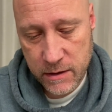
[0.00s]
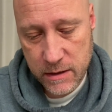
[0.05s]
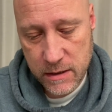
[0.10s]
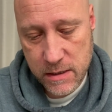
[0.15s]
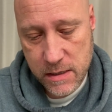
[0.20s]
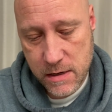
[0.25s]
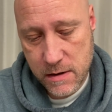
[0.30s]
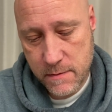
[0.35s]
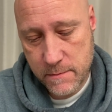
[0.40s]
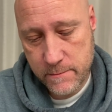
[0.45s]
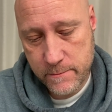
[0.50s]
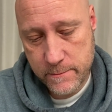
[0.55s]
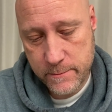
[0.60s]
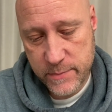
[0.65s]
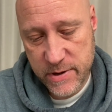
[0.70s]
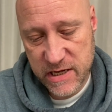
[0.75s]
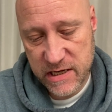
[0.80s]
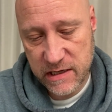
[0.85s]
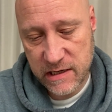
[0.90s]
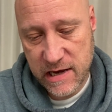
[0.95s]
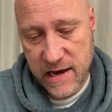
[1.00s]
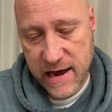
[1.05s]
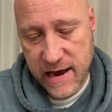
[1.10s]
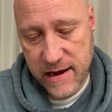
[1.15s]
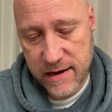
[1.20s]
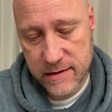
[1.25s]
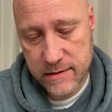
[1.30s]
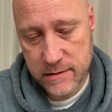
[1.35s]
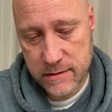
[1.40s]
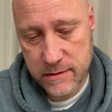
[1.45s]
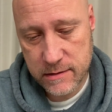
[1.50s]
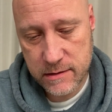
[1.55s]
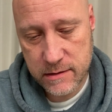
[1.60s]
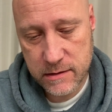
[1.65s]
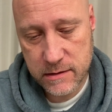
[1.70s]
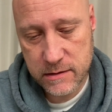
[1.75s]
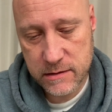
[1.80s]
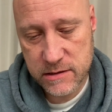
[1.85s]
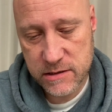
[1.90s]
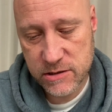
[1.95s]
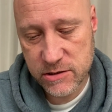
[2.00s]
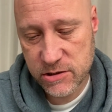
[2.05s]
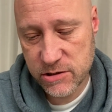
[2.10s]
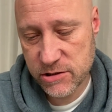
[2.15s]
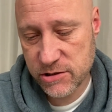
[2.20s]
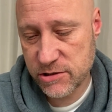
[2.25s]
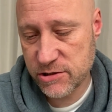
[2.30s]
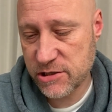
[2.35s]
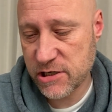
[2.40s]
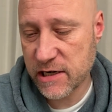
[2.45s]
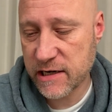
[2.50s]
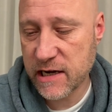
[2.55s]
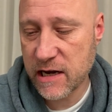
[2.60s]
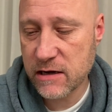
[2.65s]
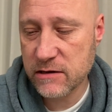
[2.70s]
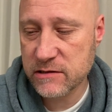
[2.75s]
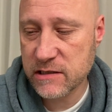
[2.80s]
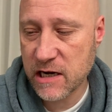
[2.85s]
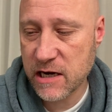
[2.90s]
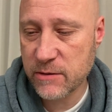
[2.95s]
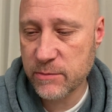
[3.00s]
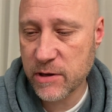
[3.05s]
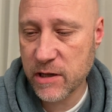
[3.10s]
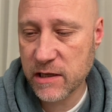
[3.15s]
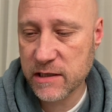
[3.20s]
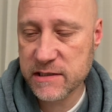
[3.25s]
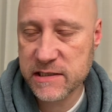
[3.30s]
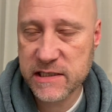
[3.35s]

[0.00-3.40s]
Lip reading: But yeah, check out Diabolic